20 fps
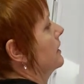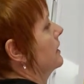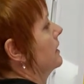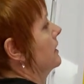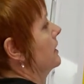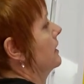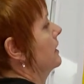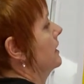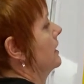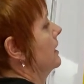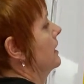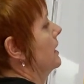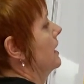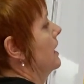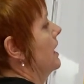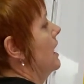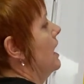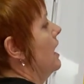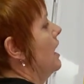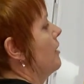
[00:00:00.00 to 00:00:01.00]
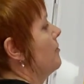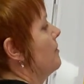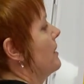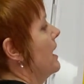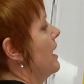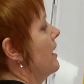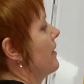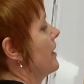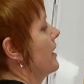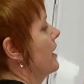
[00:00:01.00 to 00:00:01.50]
first bit
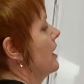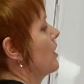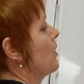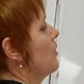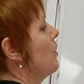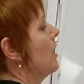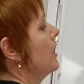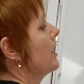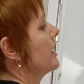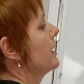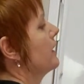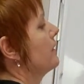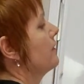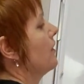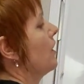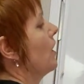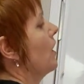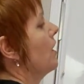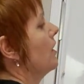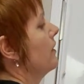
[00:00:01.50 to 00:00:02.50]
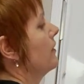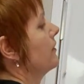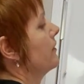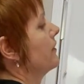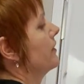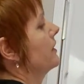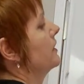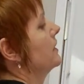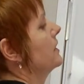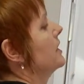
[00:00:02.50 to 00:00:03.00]
adds to the next bit, adds to
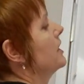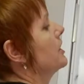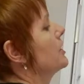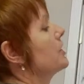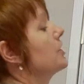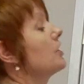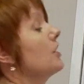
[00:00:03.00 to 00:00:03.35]
the next bit,